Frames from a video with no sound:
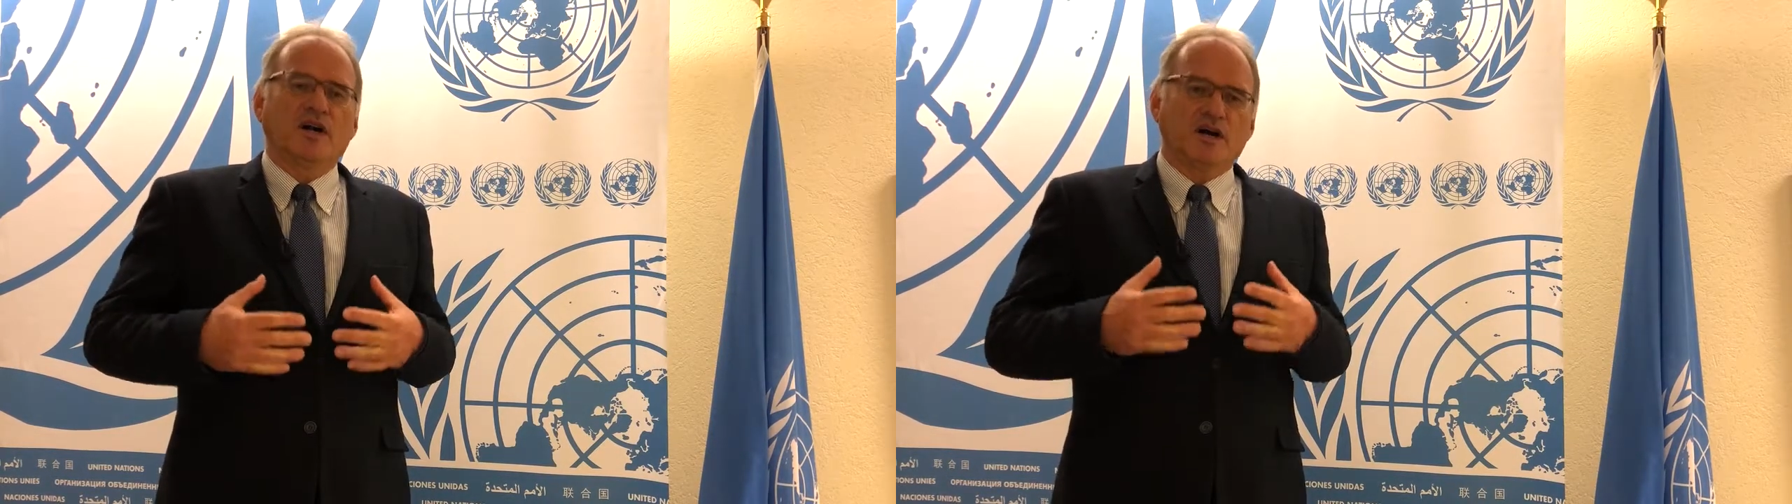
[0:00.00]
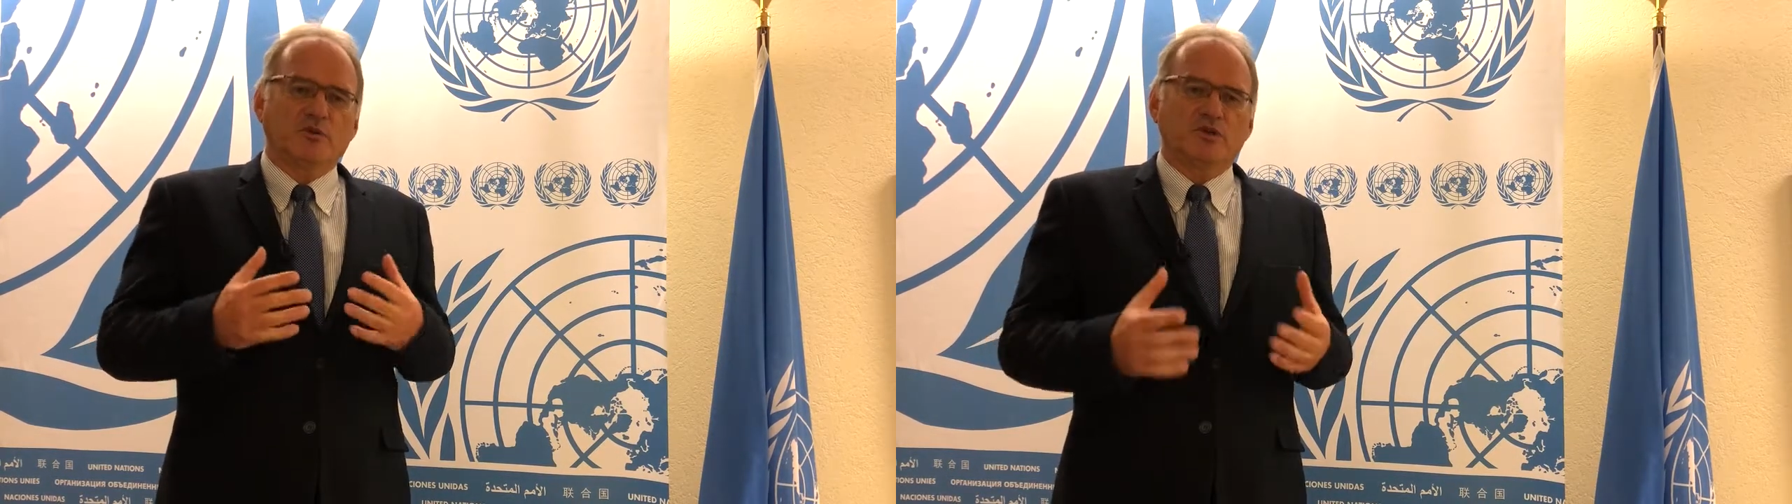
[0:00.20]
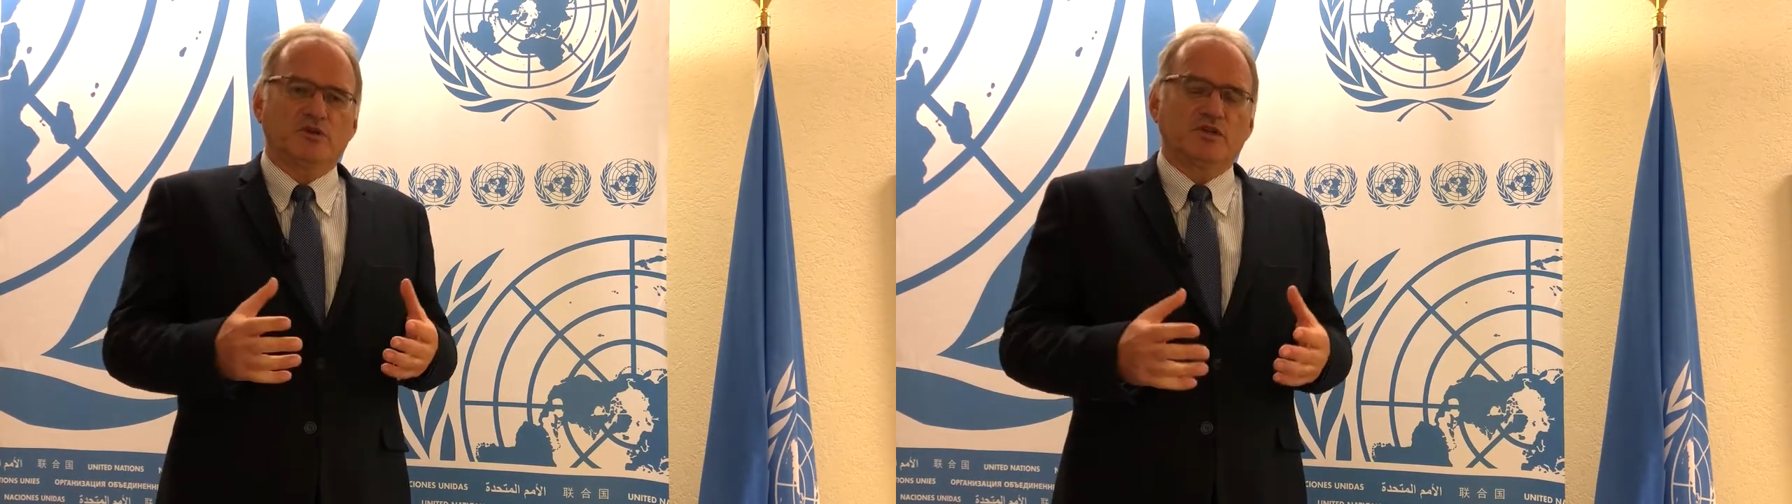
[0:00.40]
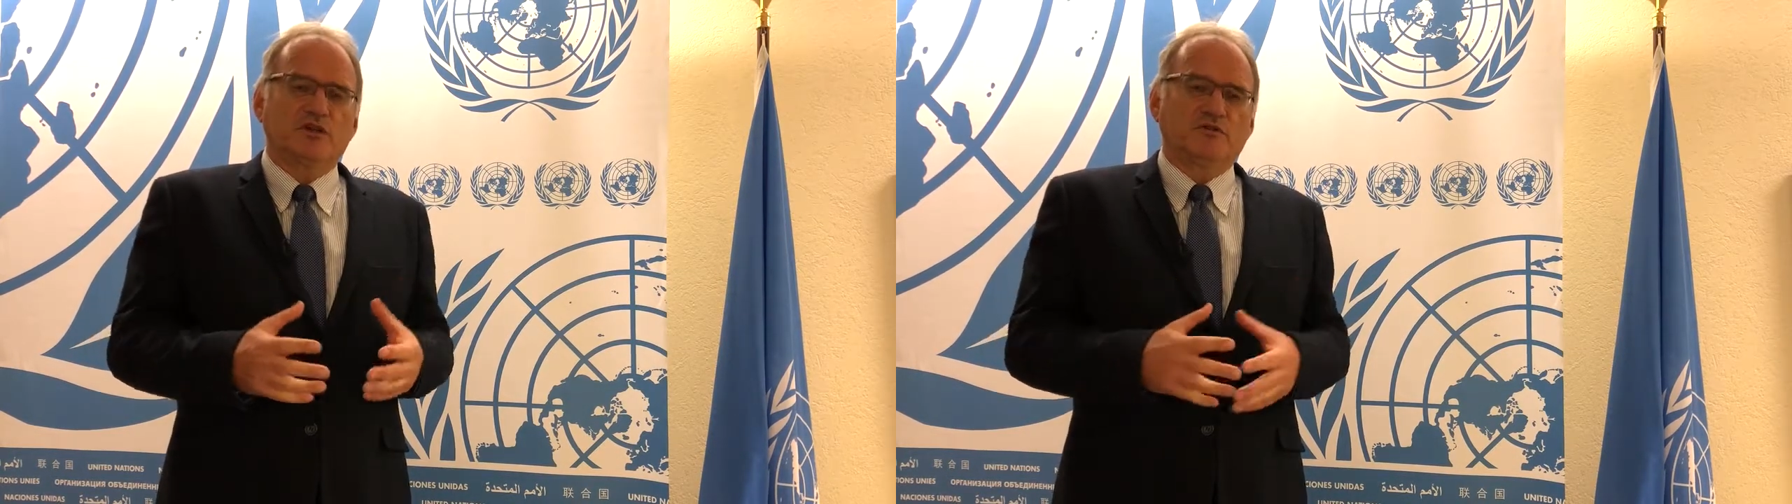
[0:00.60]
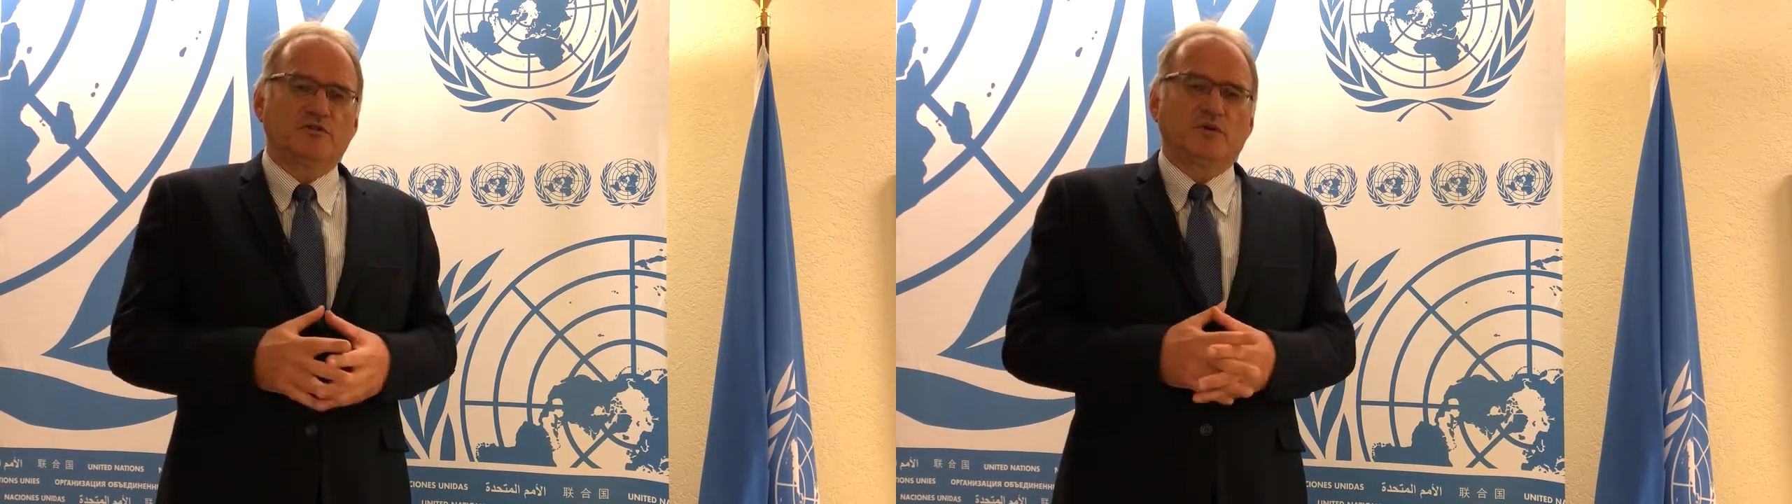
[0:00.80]
how we should
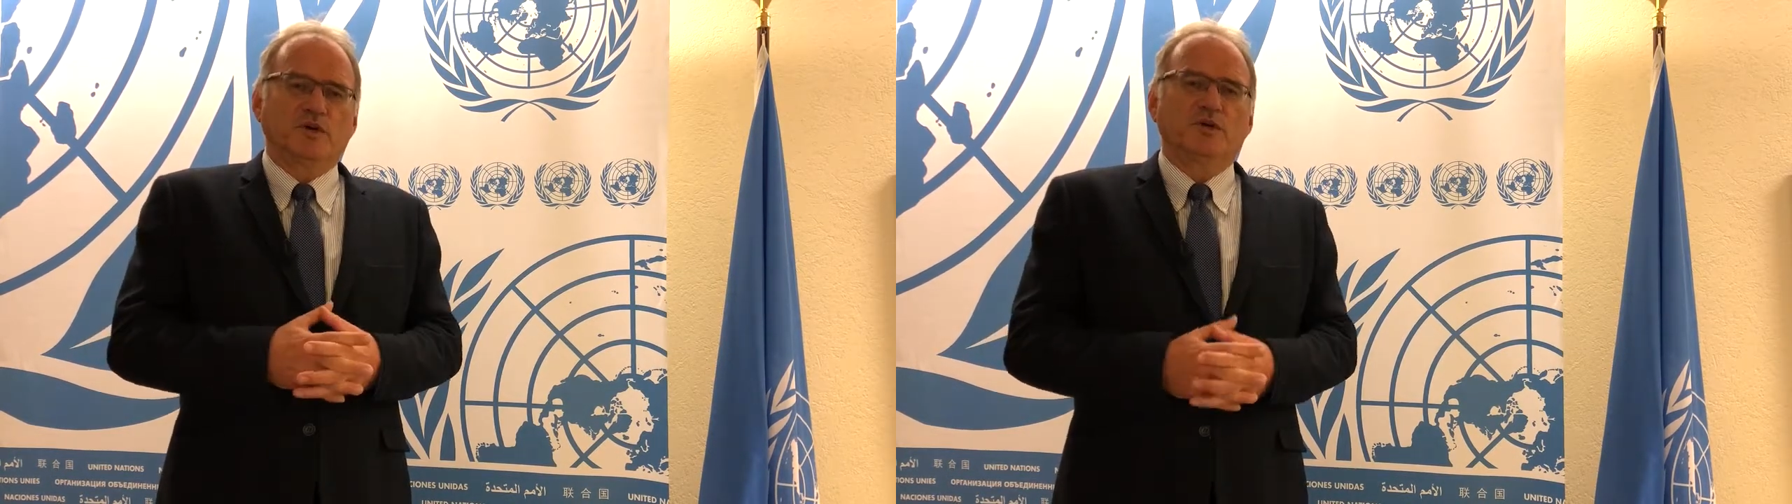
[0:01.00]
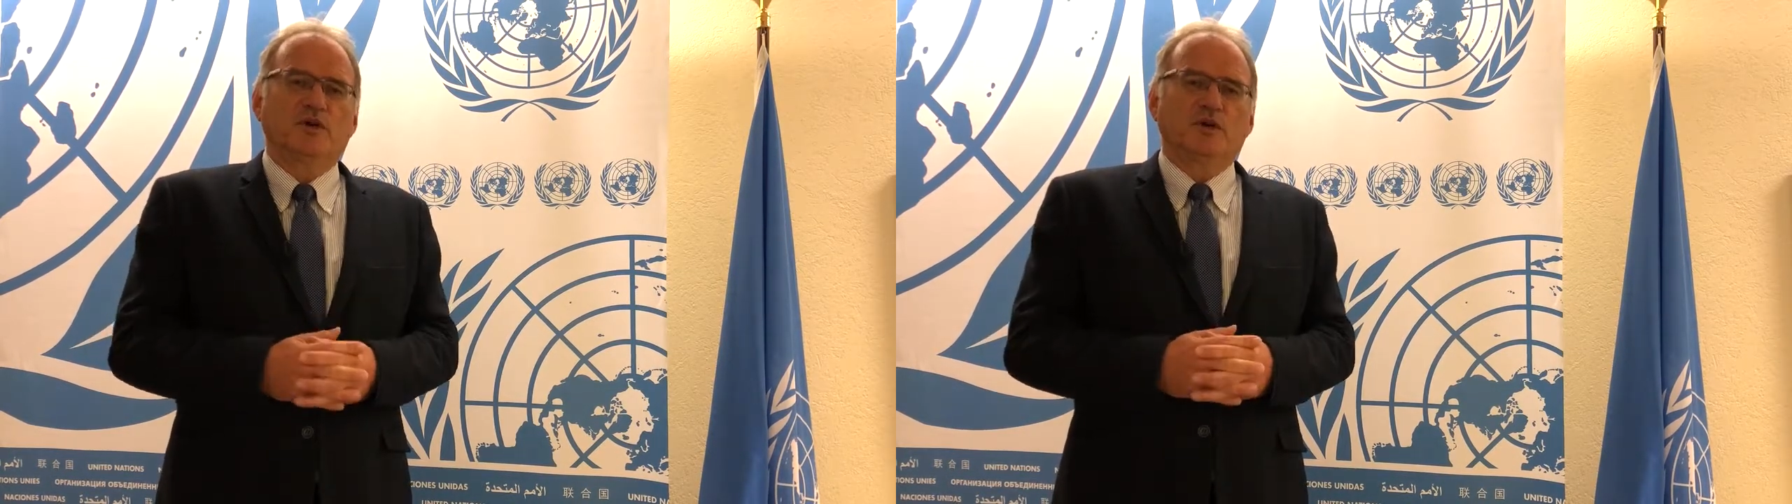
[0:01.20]
go forward